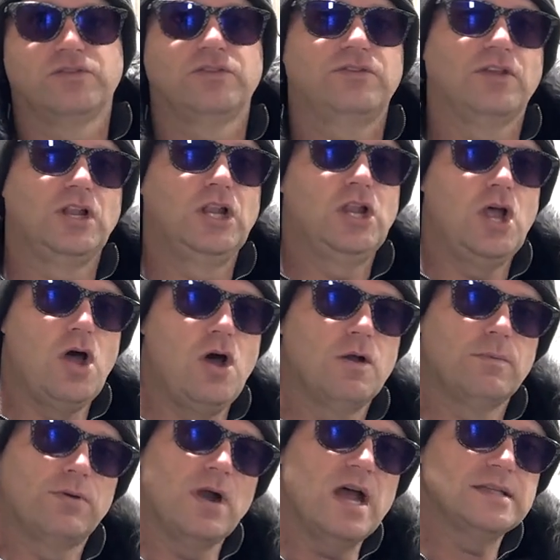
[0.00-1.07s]
So it's a
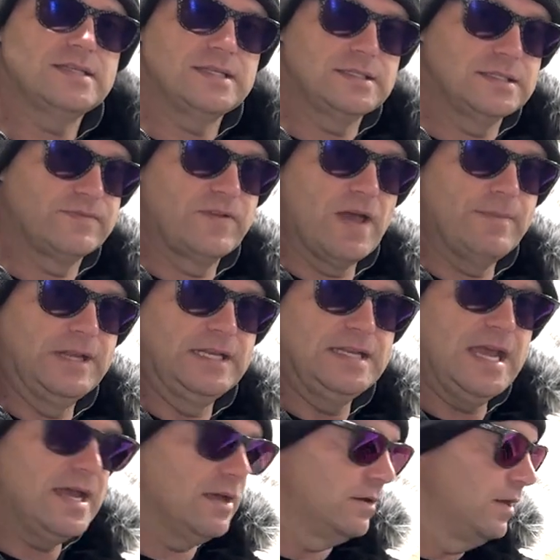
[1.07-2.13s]
long process of coming
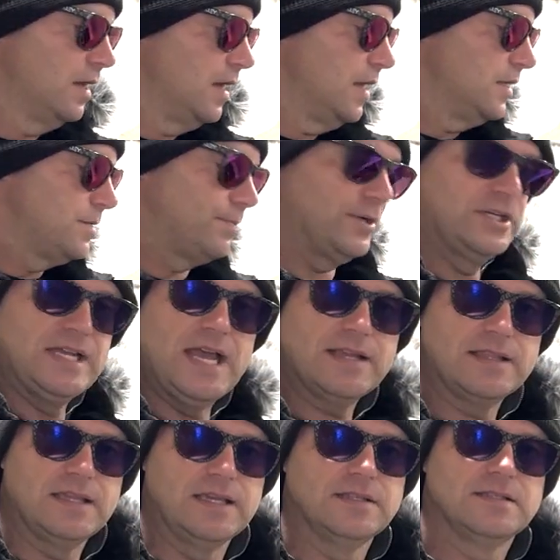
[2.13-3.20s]
down to
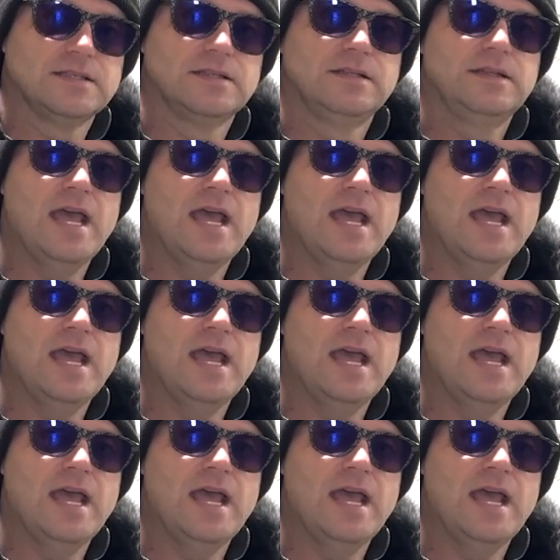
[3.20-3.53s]
protect these.